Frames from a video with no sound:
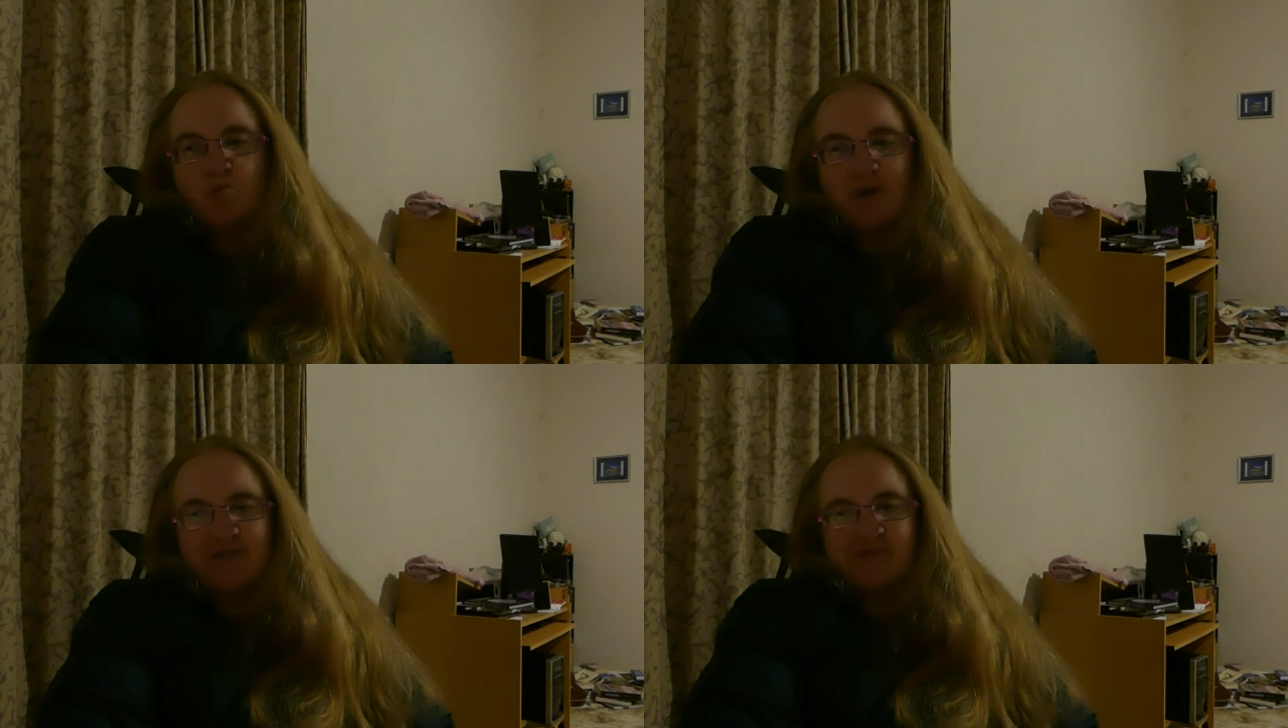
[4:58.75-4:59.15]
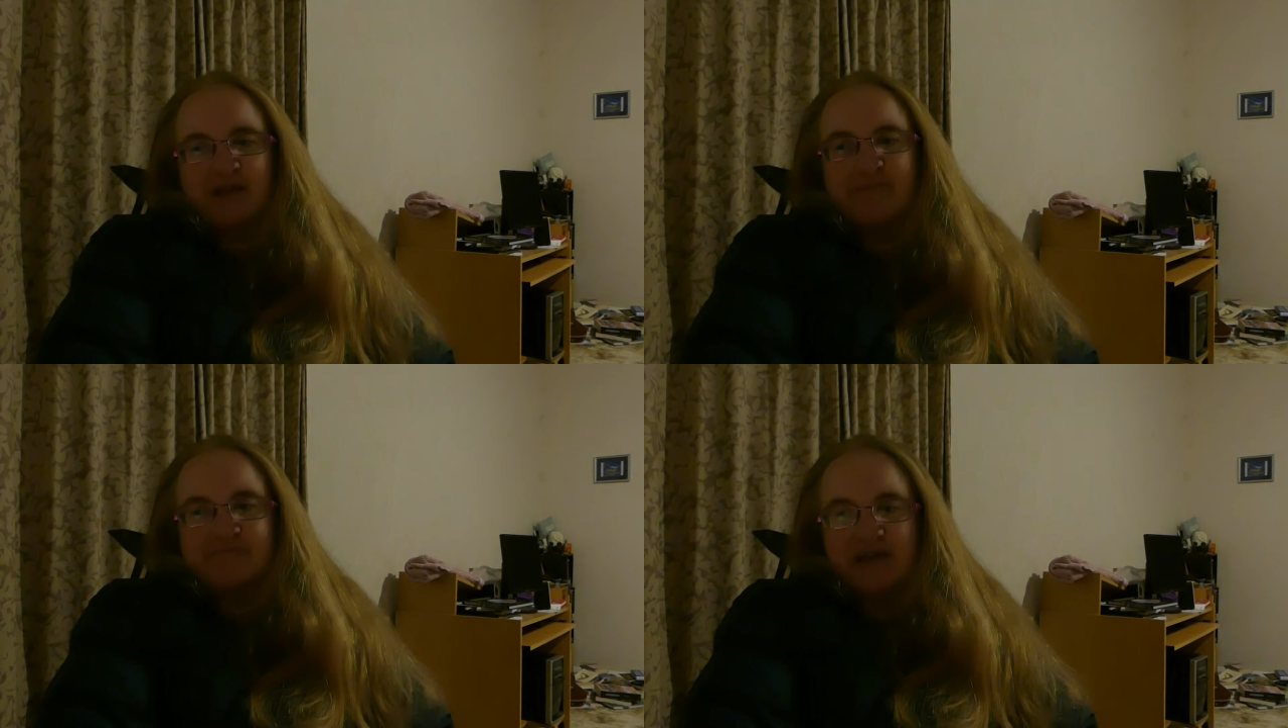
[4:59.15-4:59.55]
Well,
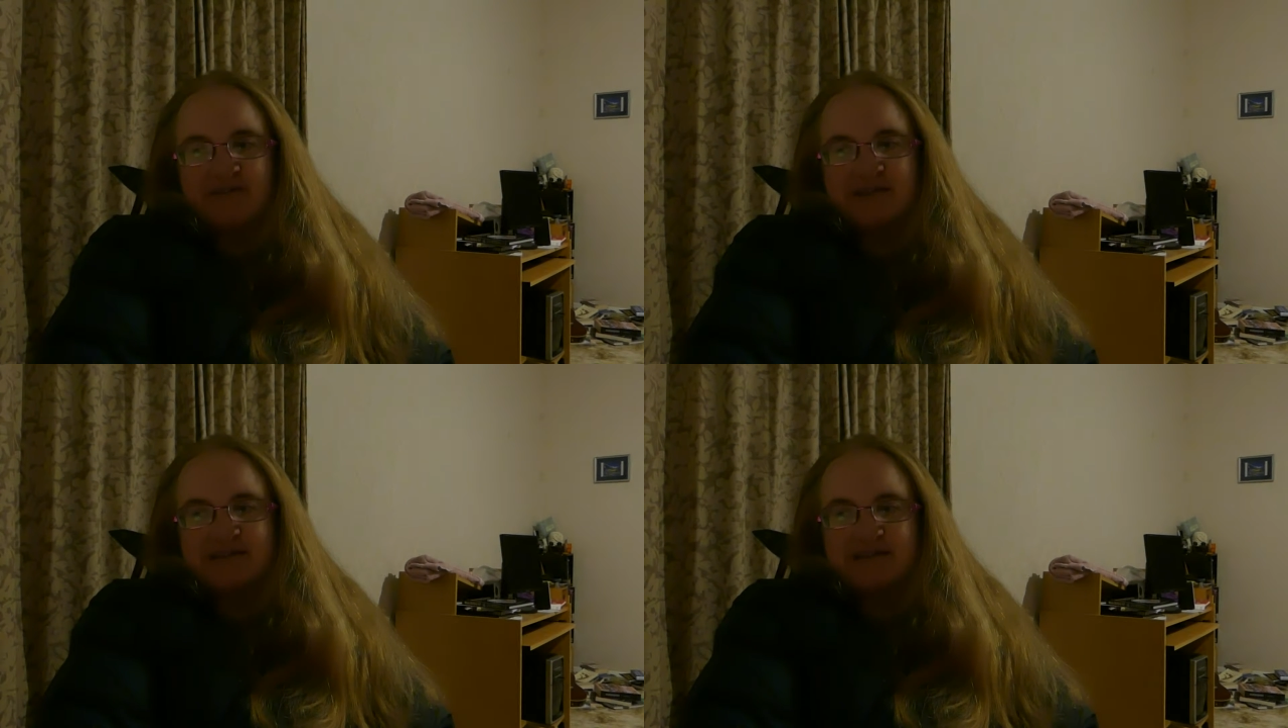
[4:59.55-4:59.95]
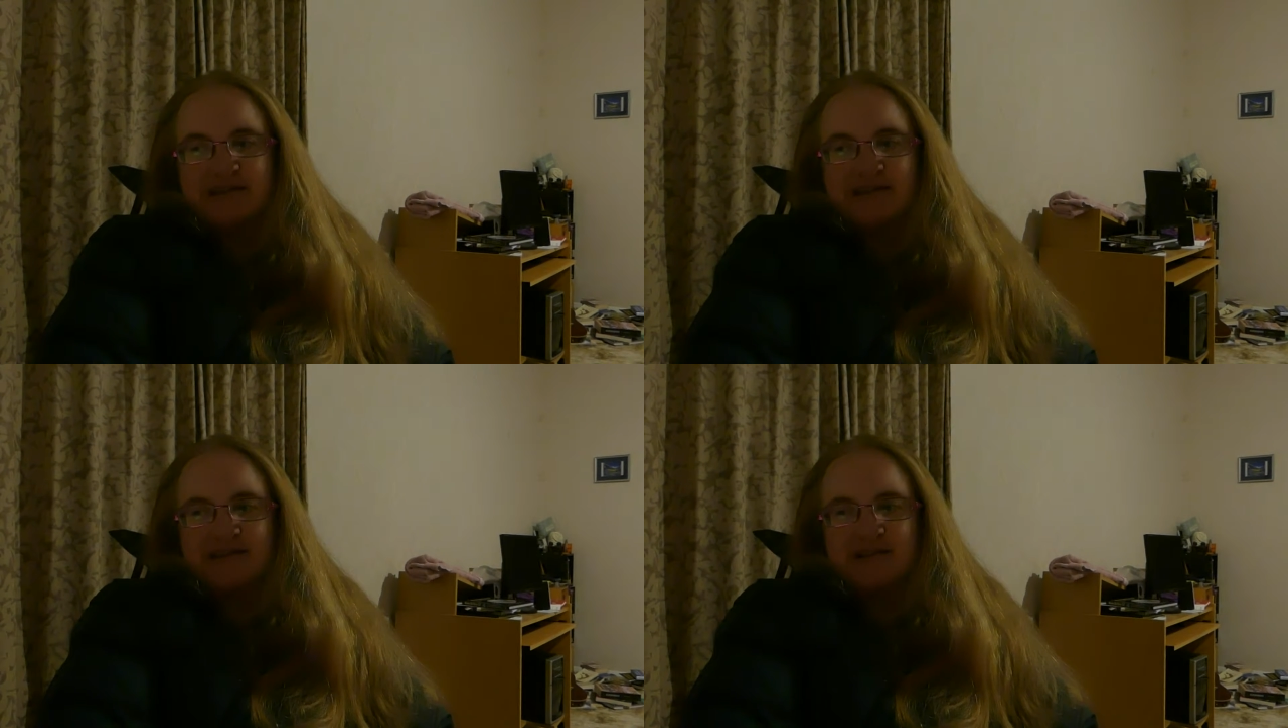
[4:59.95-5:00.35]
Mariner
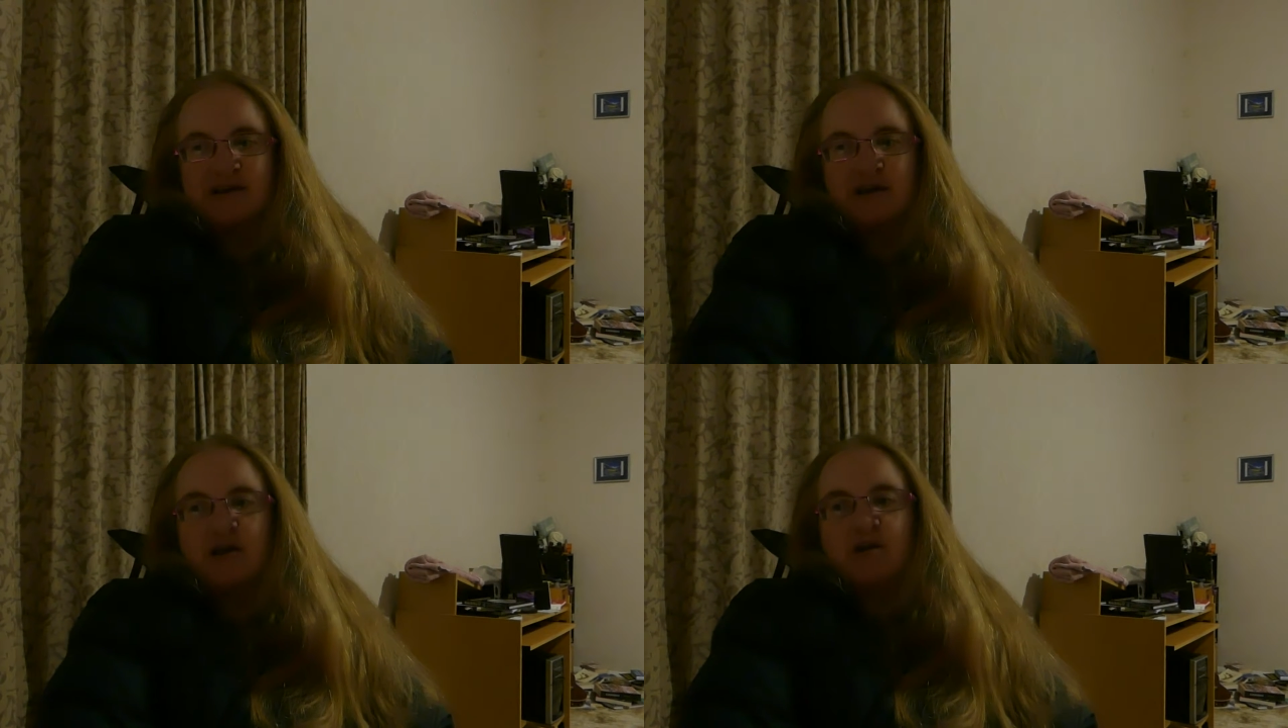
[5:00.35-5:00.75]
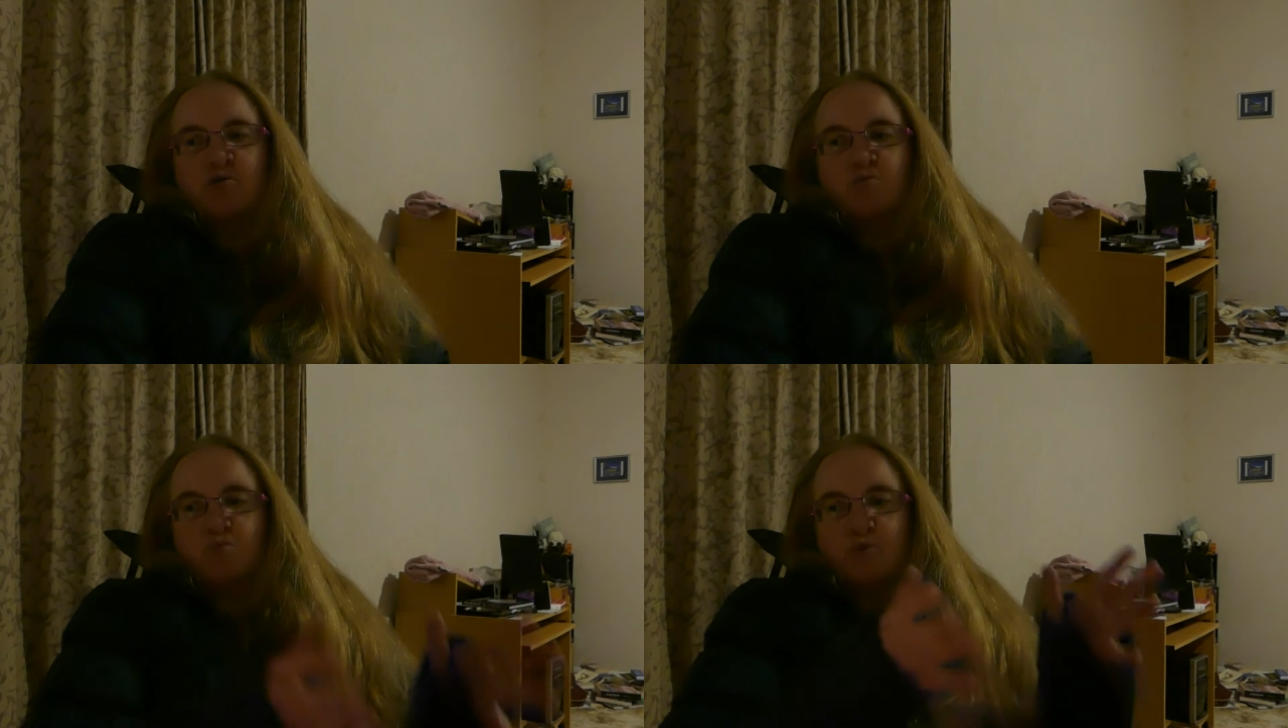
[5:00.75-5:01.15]
10
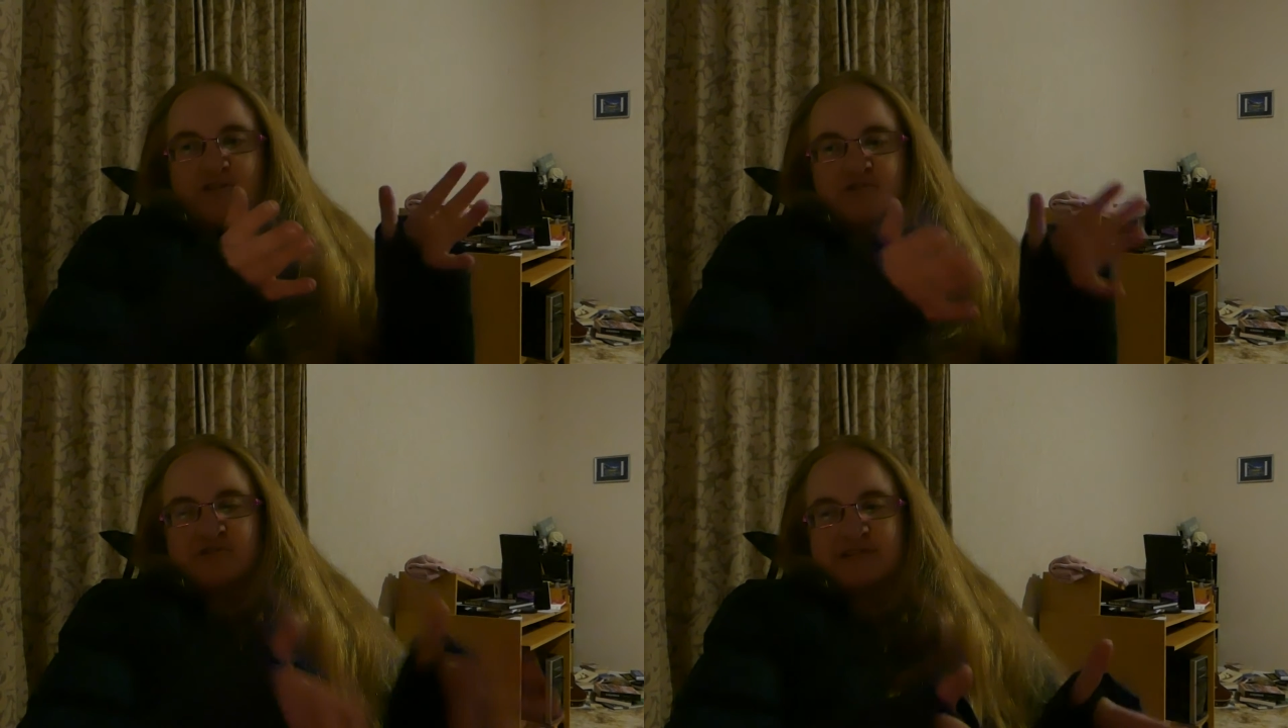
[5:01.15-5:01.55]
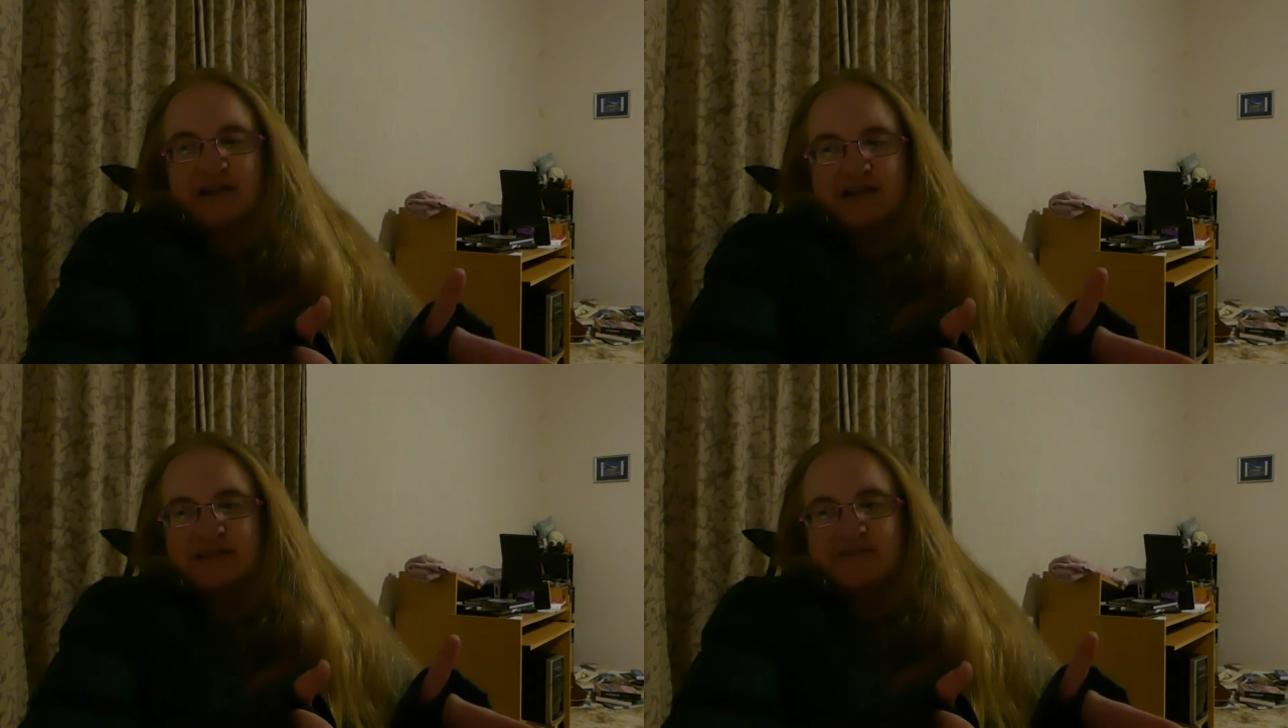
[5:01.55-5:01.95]
was to
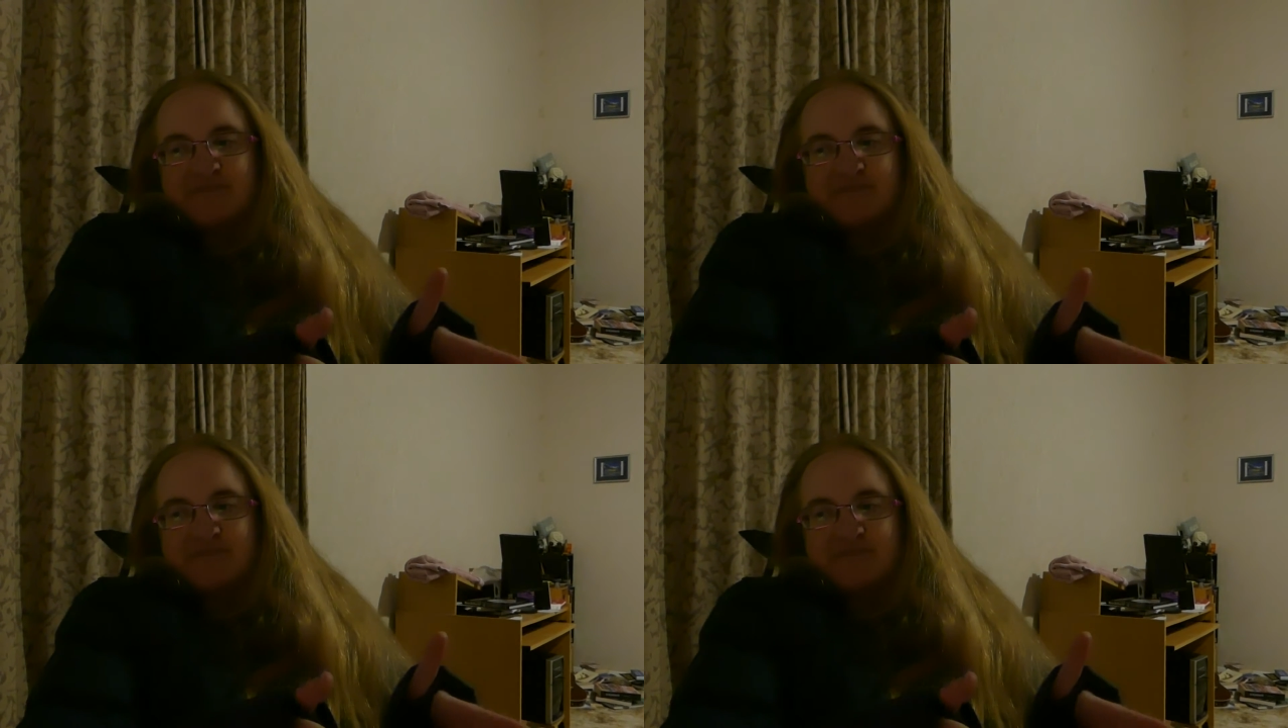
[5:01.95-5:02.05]
study the